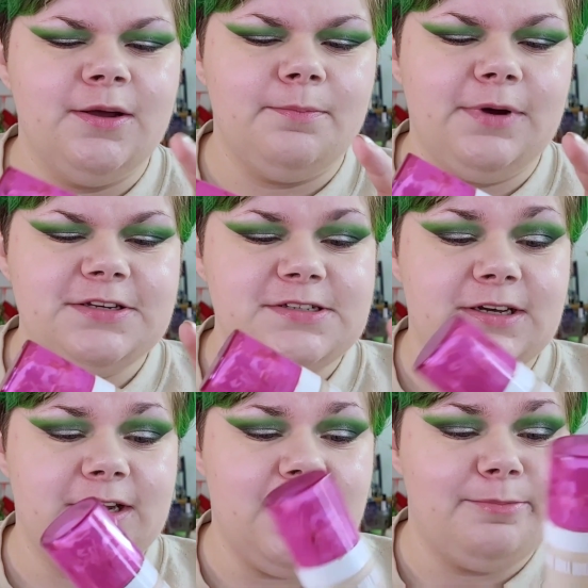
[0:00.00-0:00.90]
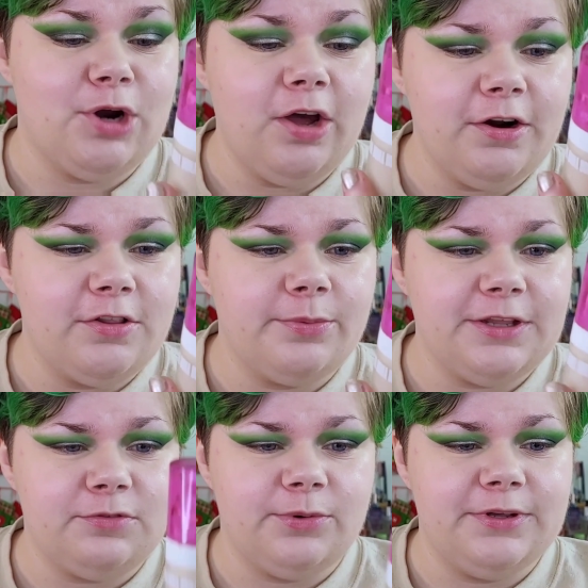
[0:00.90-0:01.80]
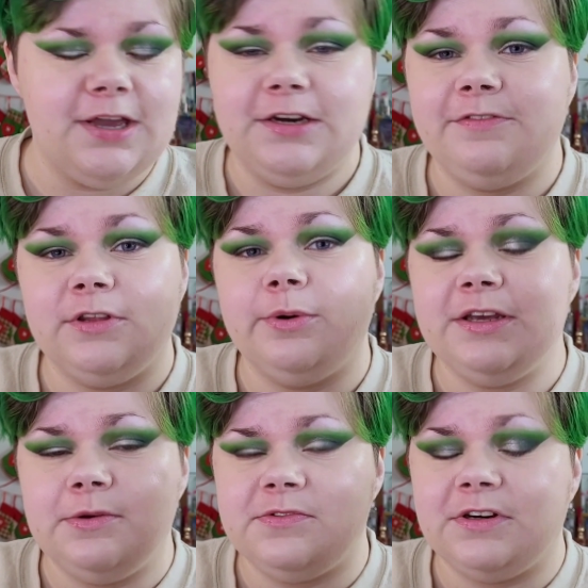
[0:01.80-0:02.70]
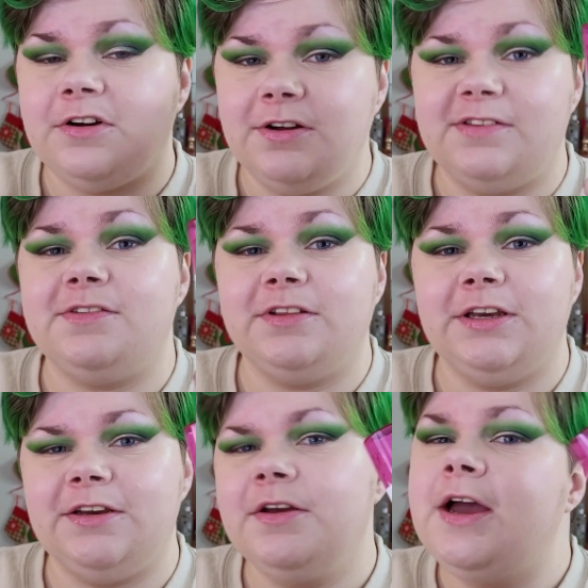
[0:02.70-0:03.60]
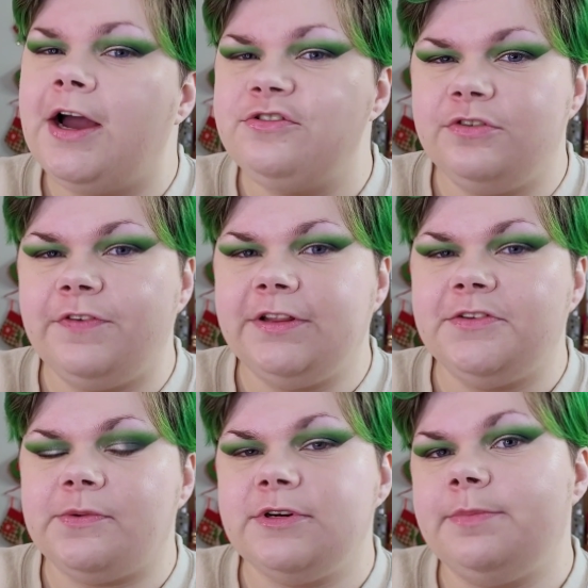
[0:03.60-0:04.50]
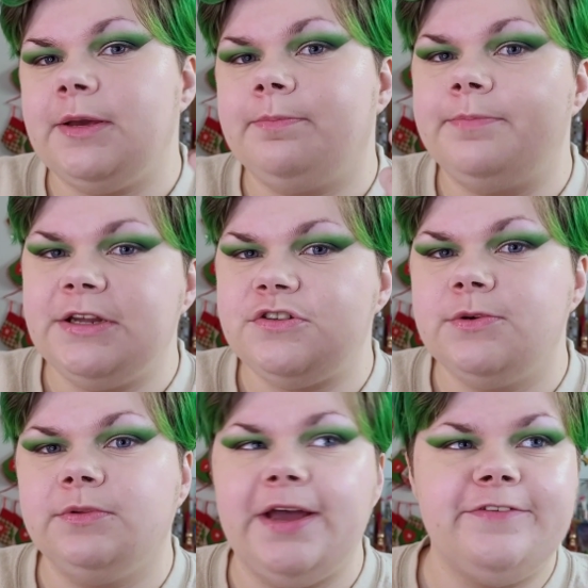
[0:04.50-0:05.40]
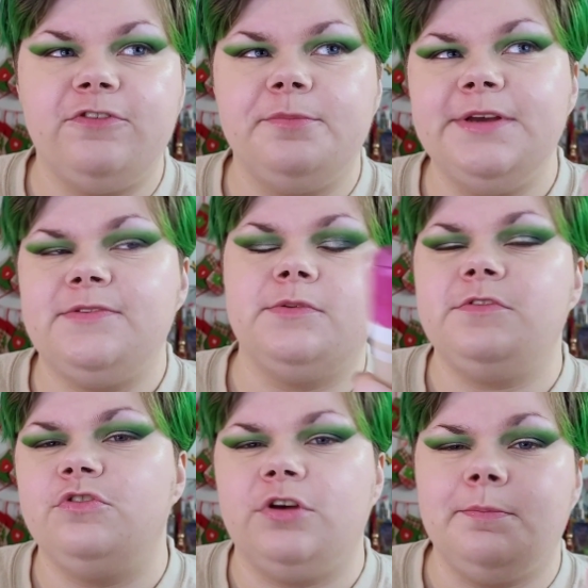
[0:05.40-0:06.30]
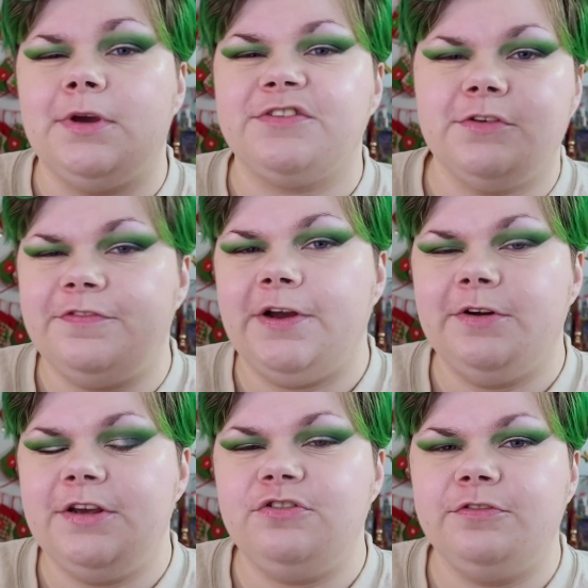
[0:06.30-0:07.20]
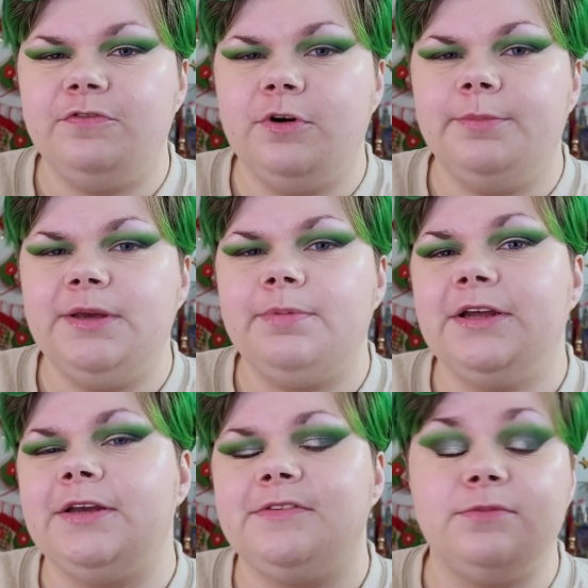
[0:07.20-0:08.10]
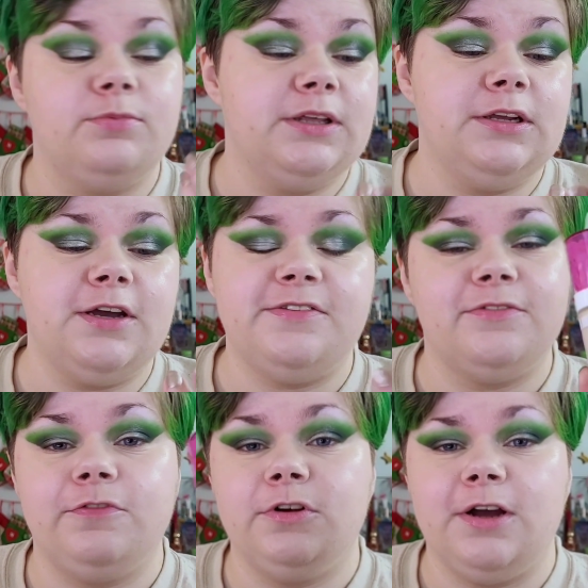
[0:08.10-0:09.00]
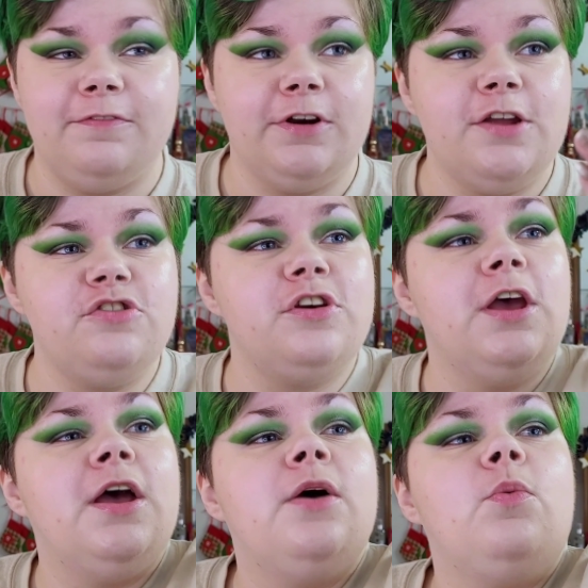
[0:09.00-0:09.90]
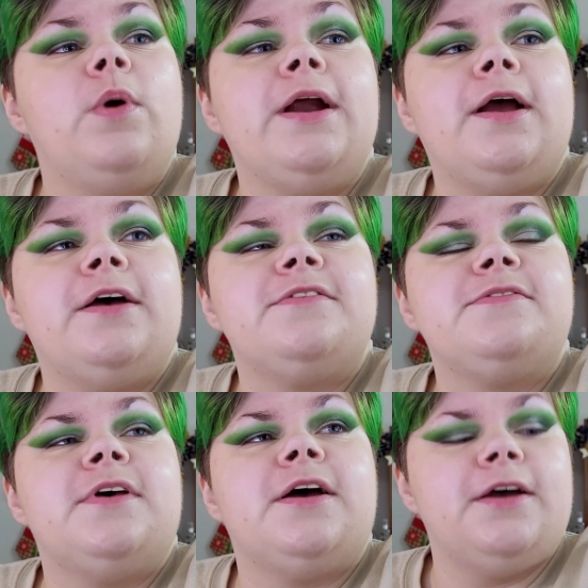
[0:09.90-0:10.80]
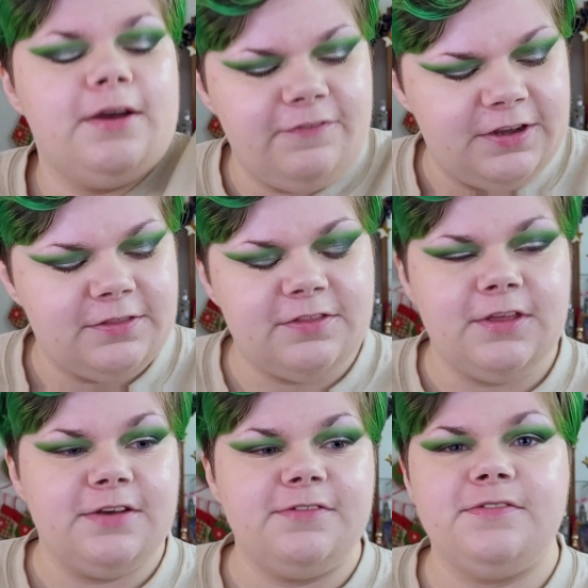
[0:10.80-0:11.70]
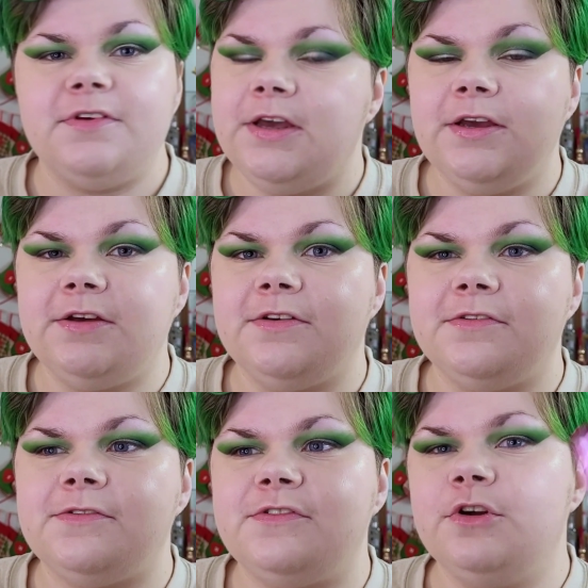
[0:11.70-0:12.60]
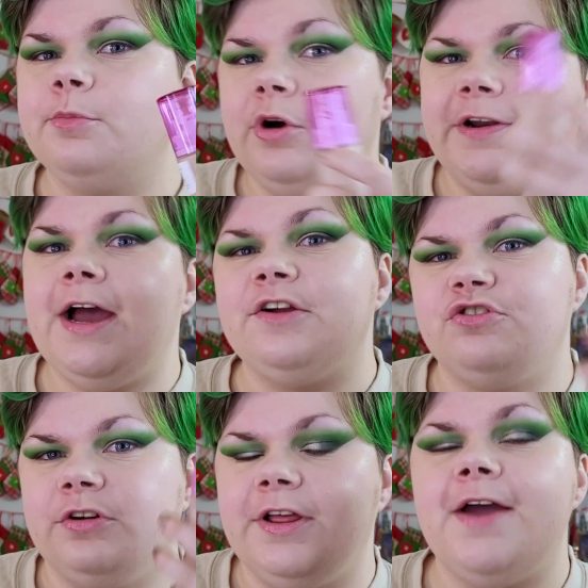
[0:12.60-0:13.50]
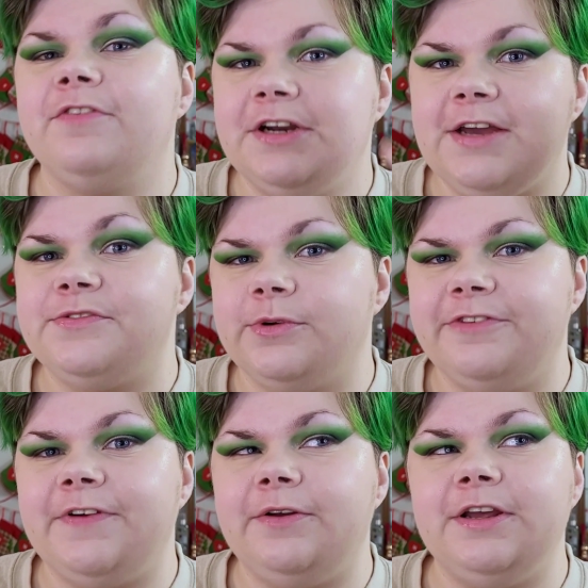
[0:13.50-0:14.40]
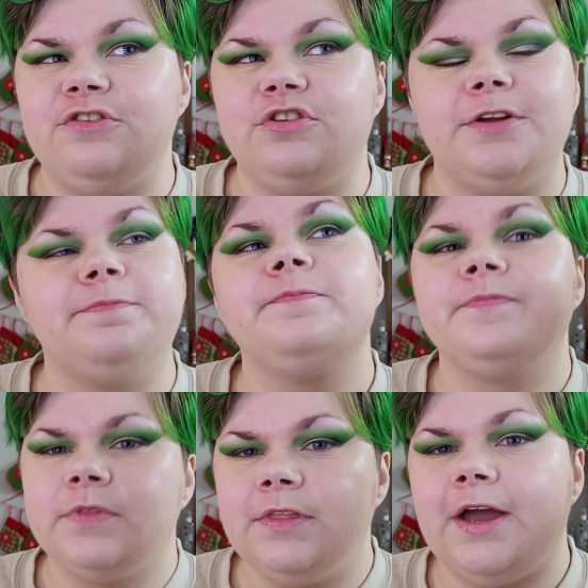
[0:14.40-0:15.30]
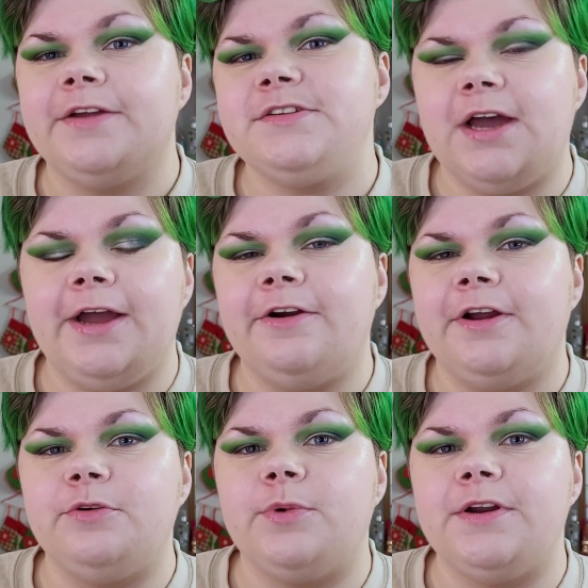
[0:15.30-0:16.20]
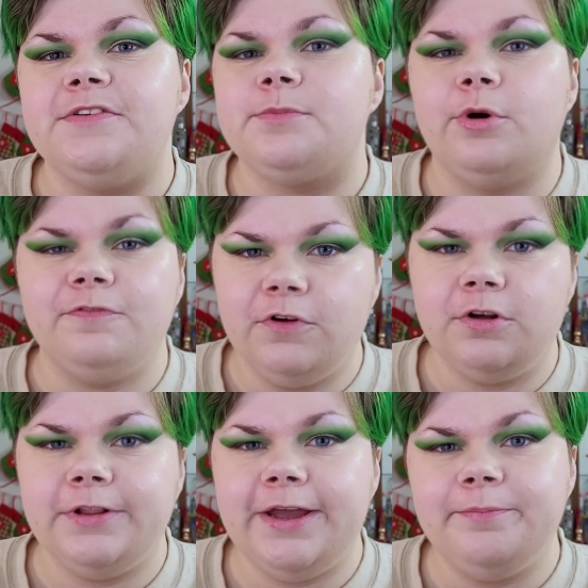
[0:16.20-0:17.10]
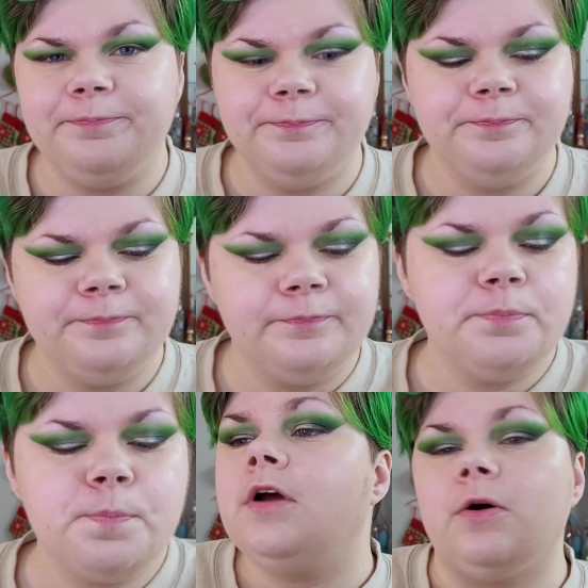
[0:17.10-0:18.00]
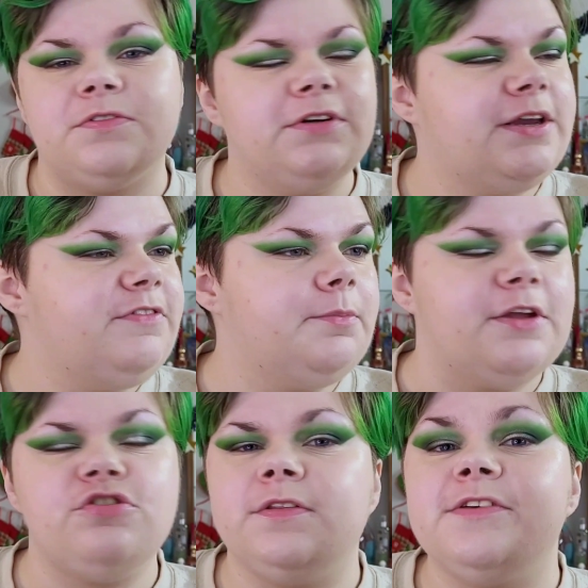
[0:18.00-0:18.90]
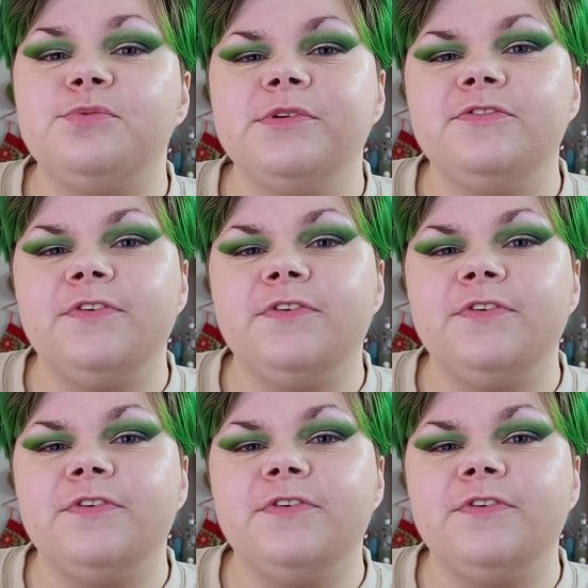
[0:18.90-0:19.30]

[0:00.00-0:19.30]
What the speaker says: But I'm not all the way through it yet, even though I use it constantly. I do find this one to be a bit too light for me, so it's usually a mixer foundation for me, but it's really nice and full coverage. Whereas I find this is your more natural, everyday sort of foundation. That higher end one is more full glam. Oh, did I even mention this was